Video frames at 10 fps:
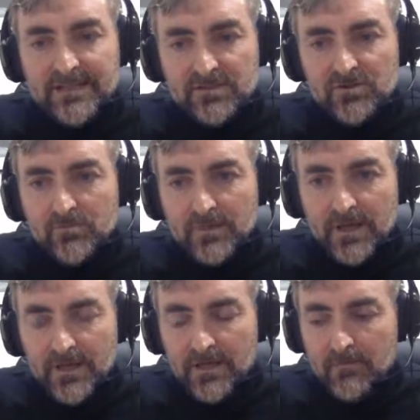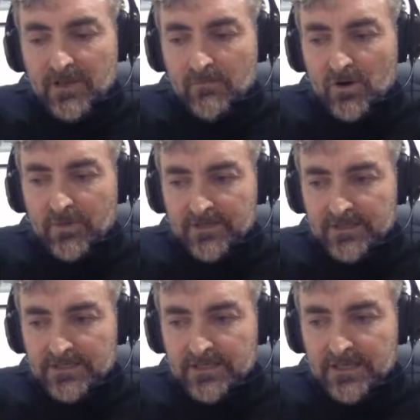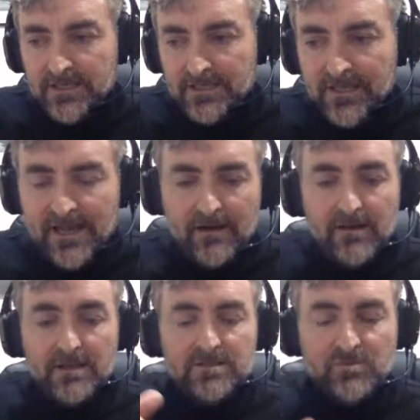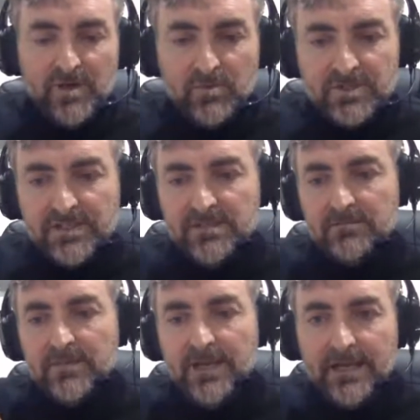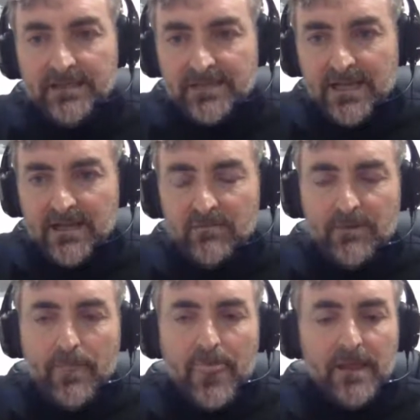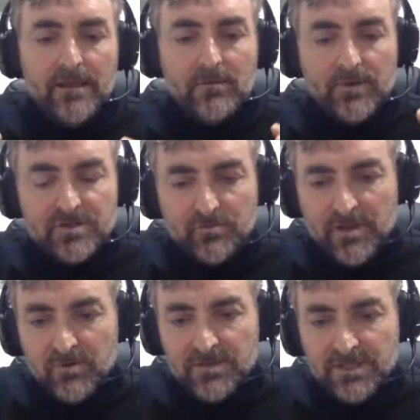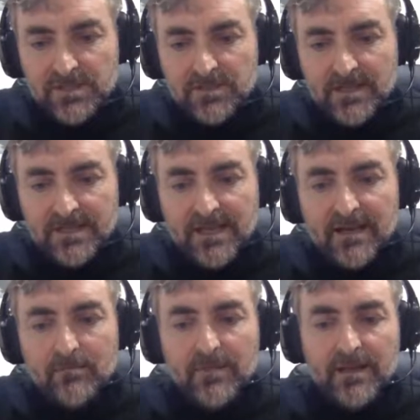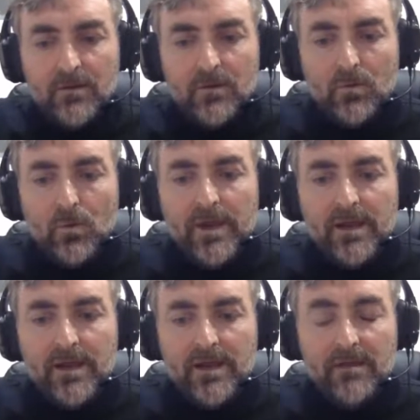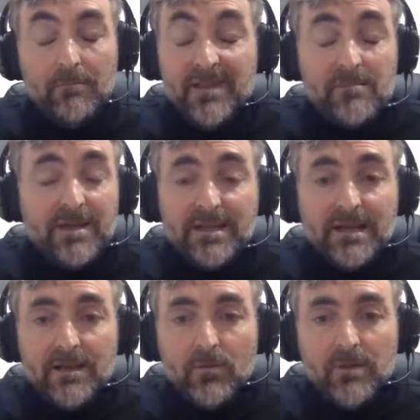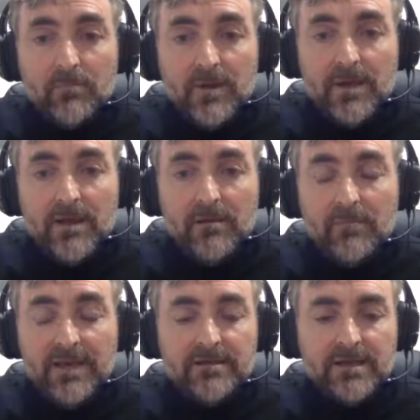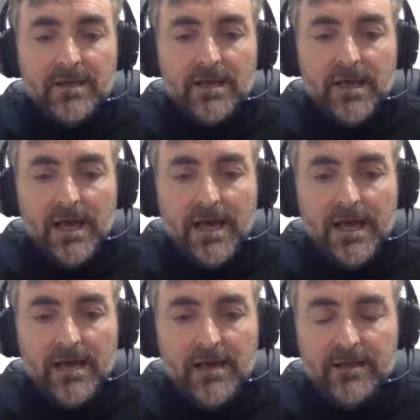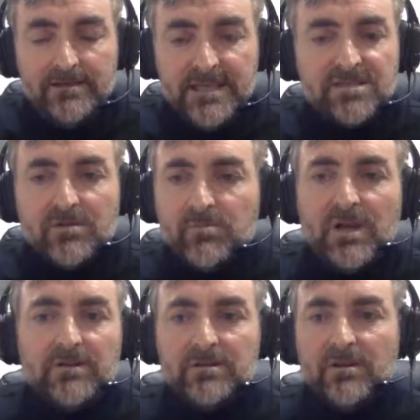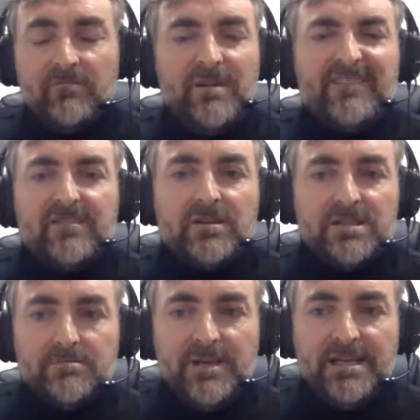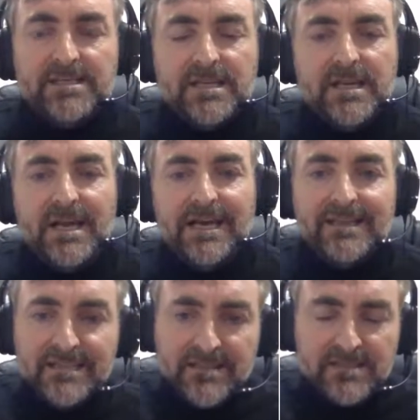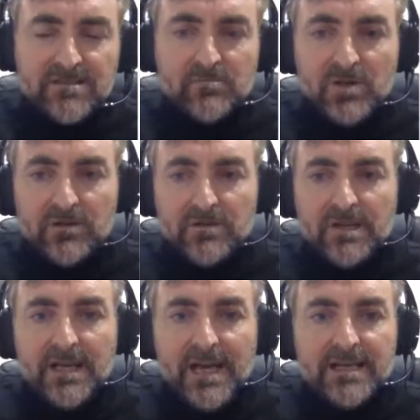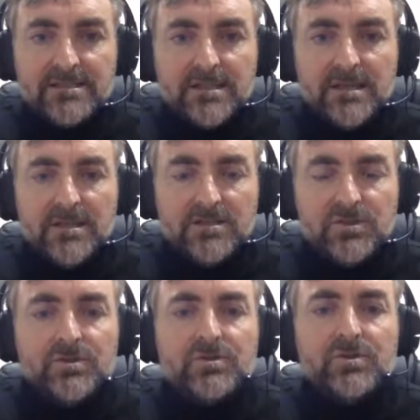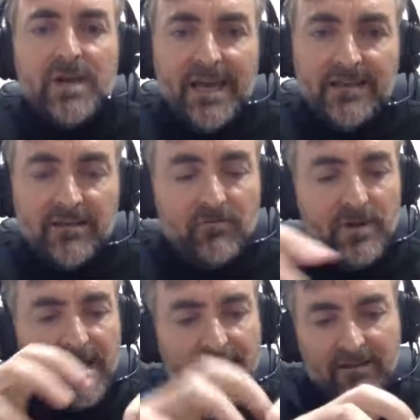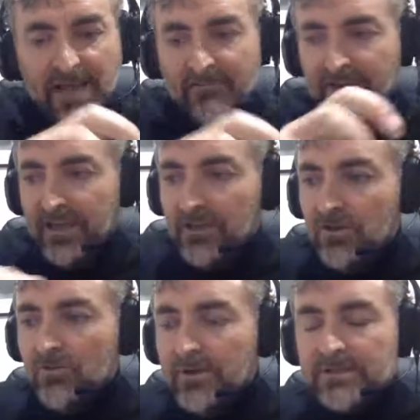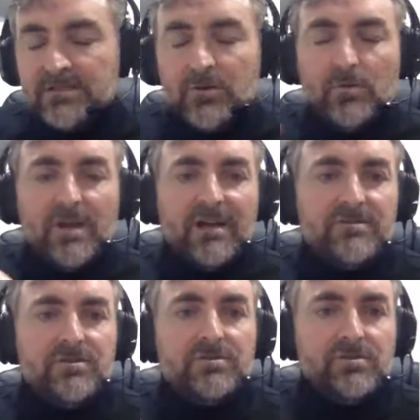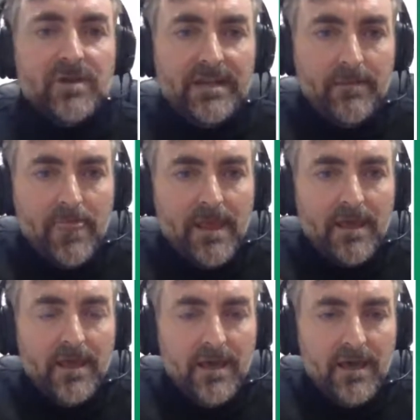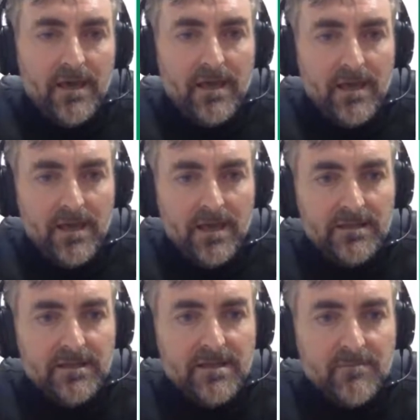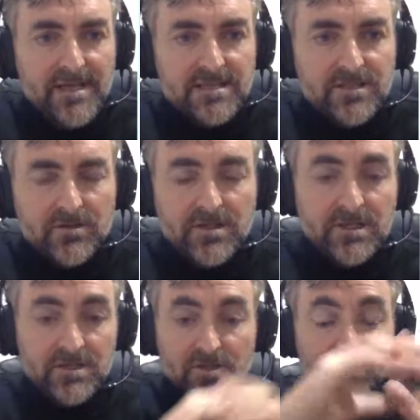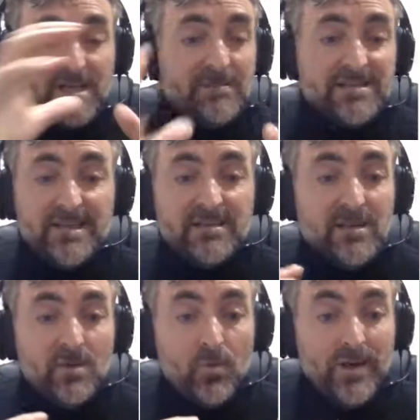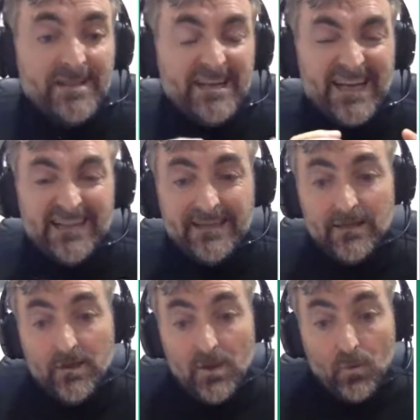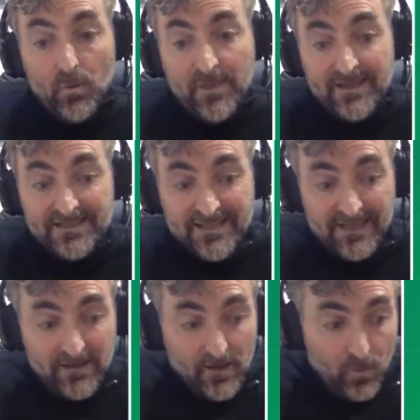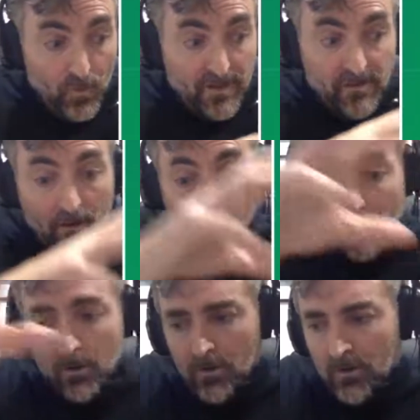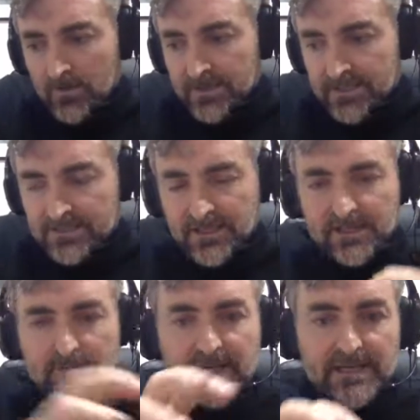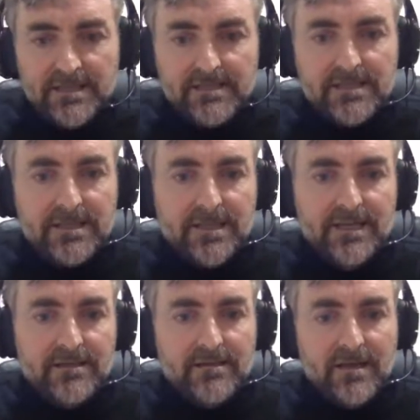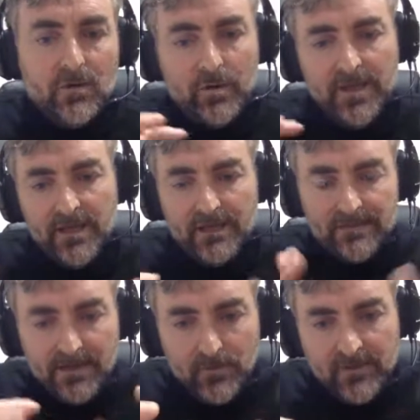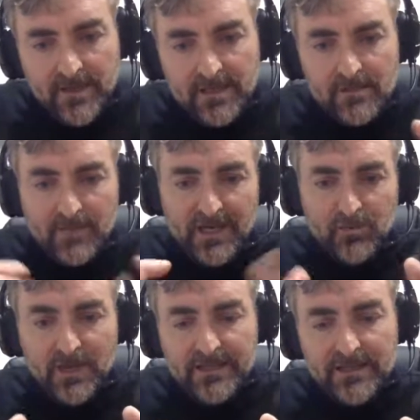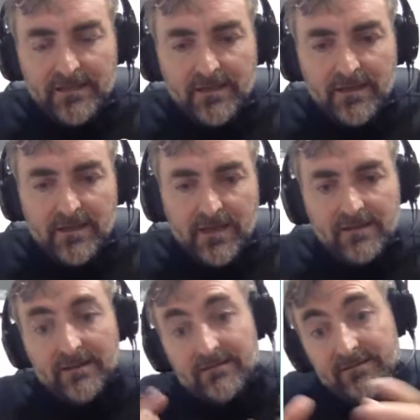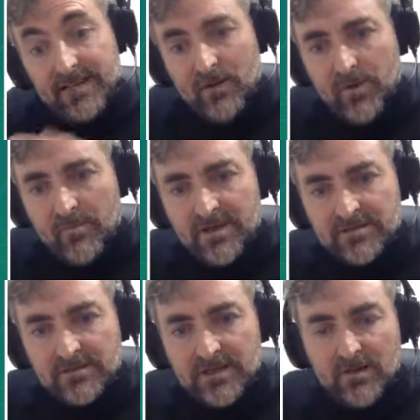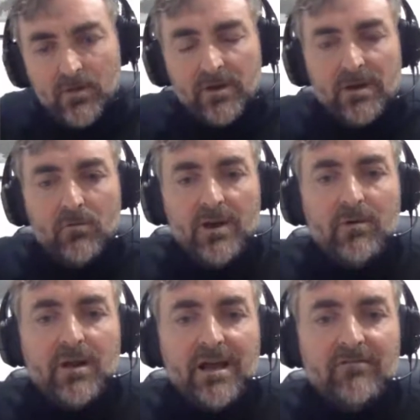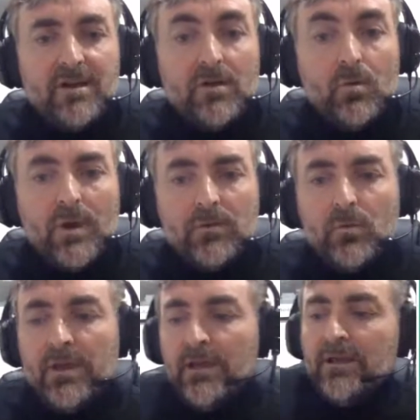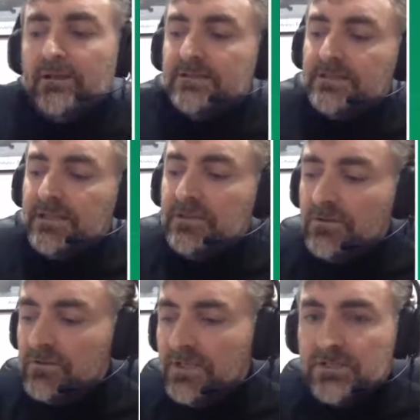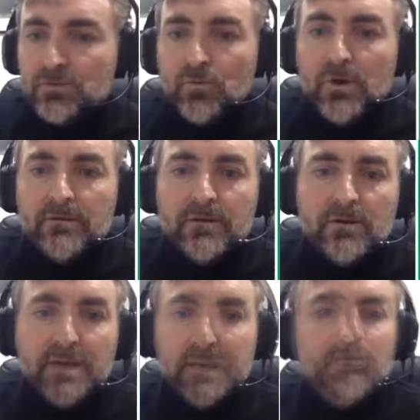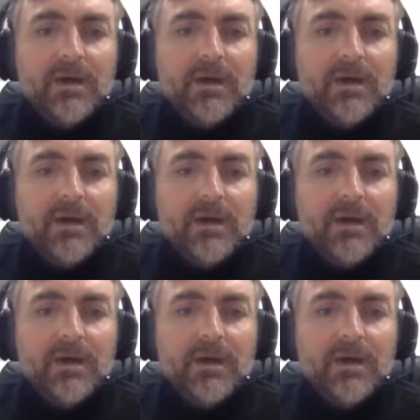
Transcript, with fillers: And these two uh, main properties that are superposition and entanglement. With superposition and entanglement, we uh, mathematically we uh, built a tensor product of vector space. And this tensor product has 2 to n. If we have n qubits, we will have 2 to n uh, dimension. So to some extent, we can deal with a state with all the state bases in it. And we deal with it, manipulate it, and then we measure and we, we will have what we 10 to 10 to 1 okay